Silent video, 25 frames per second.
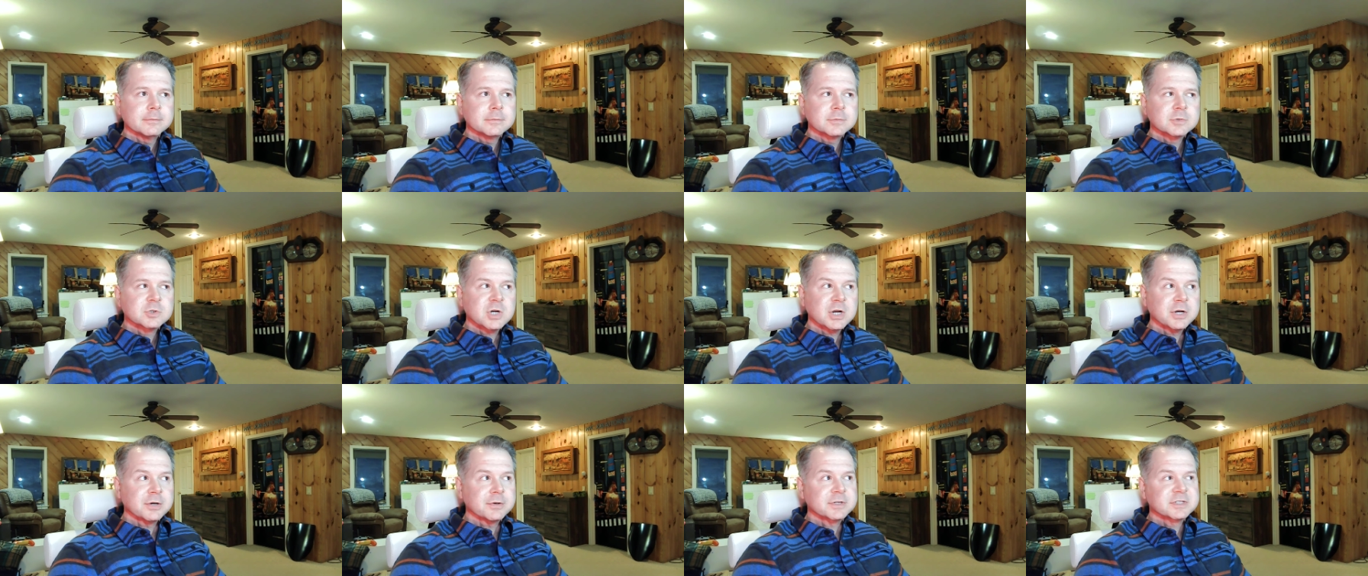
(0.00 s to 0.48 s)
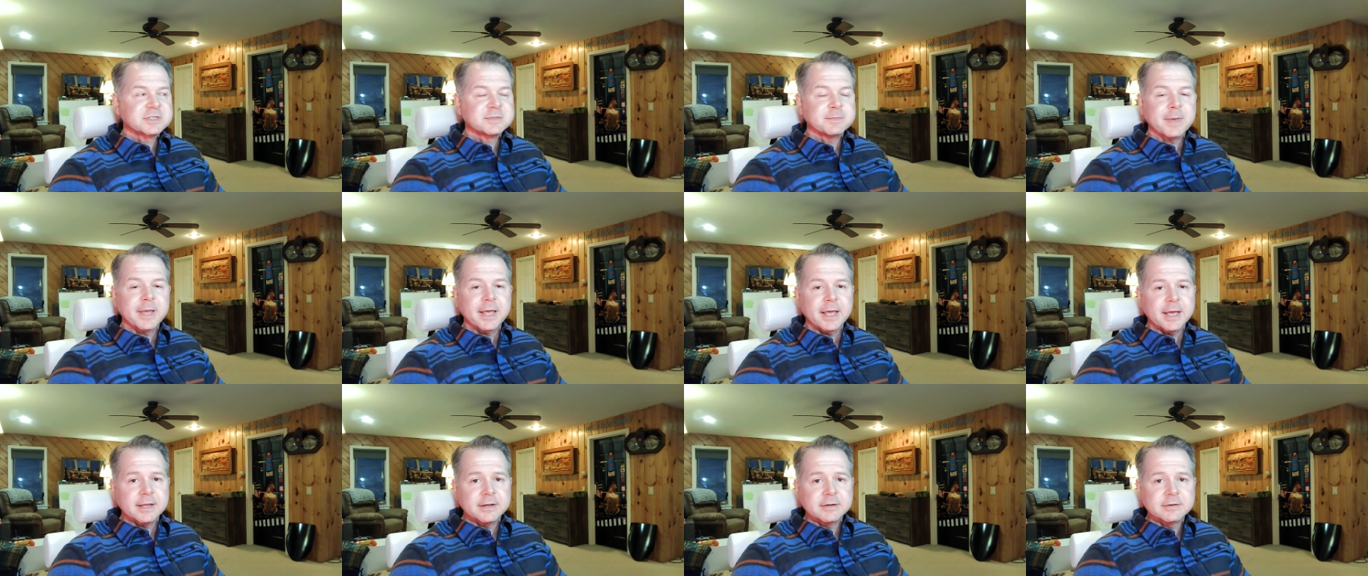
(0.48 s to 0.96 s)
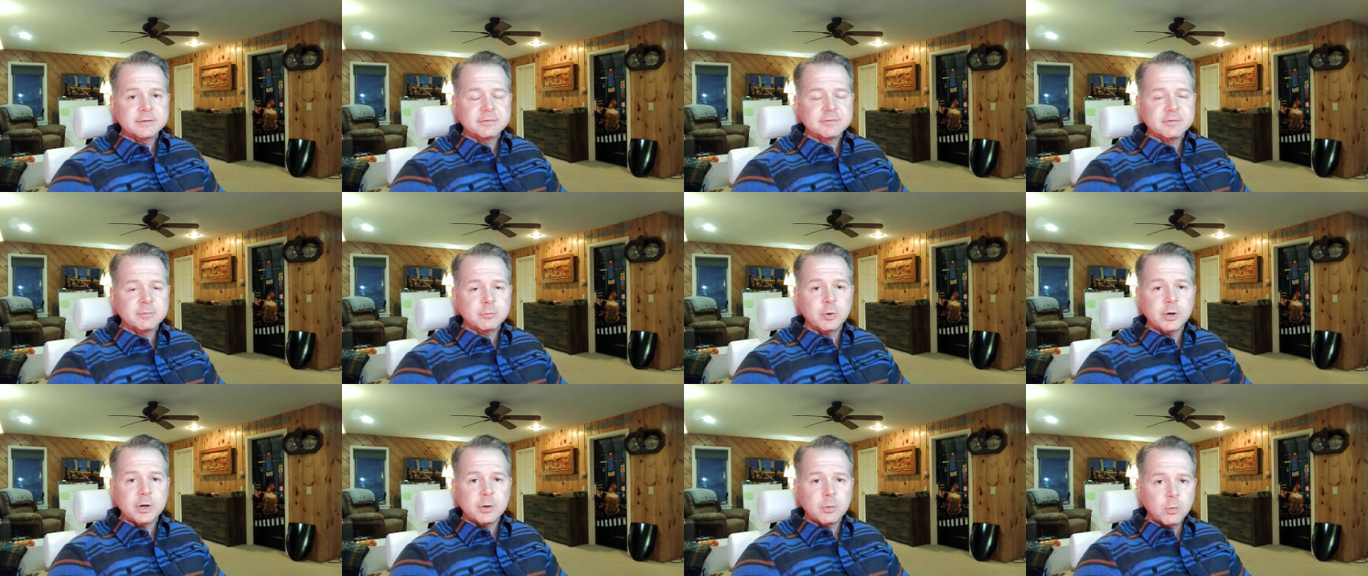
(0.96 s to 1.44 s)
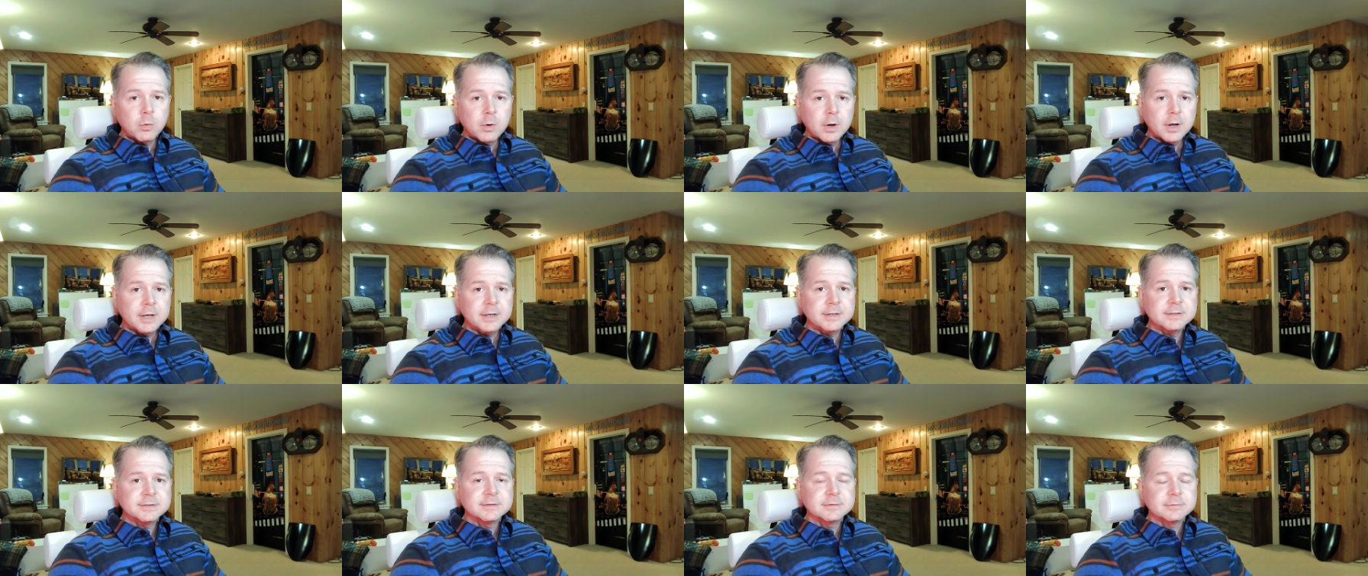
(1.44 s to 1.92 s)
trying to expand from what it
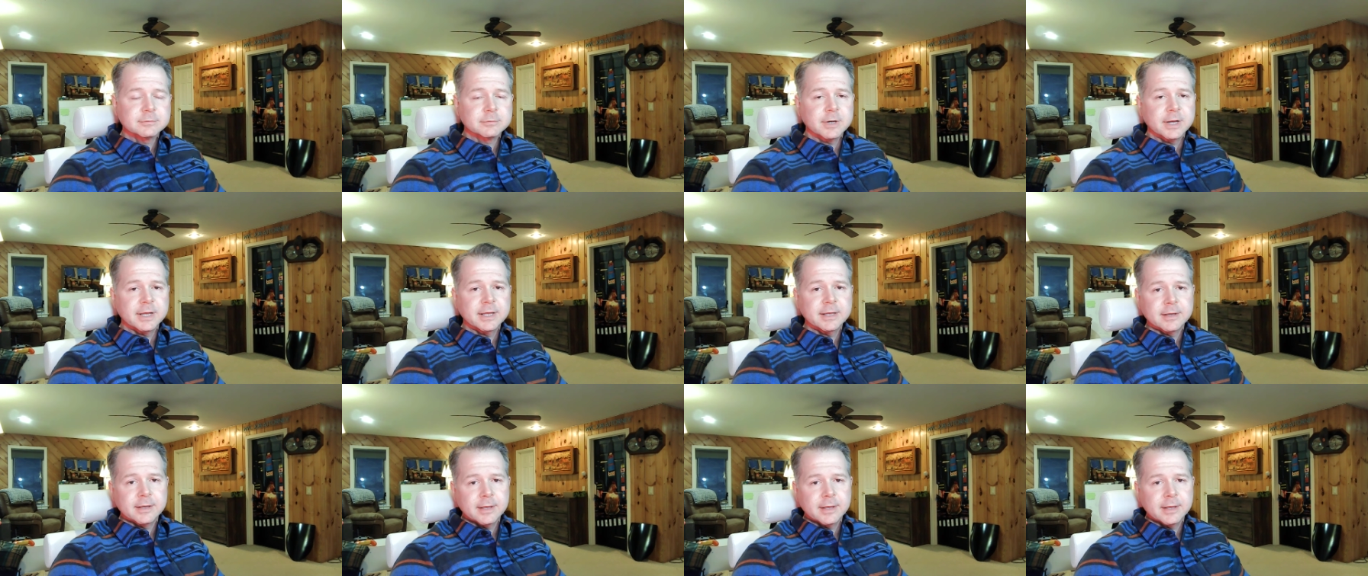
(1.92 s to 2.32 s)
was, right?